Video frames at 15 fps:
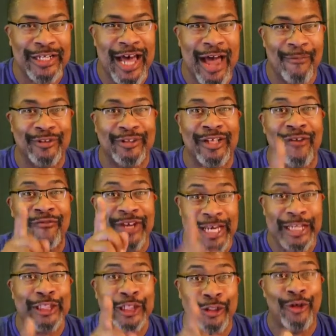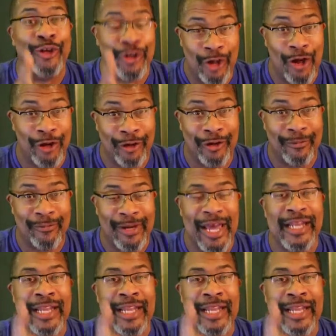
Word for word: time for stuff is a little longer.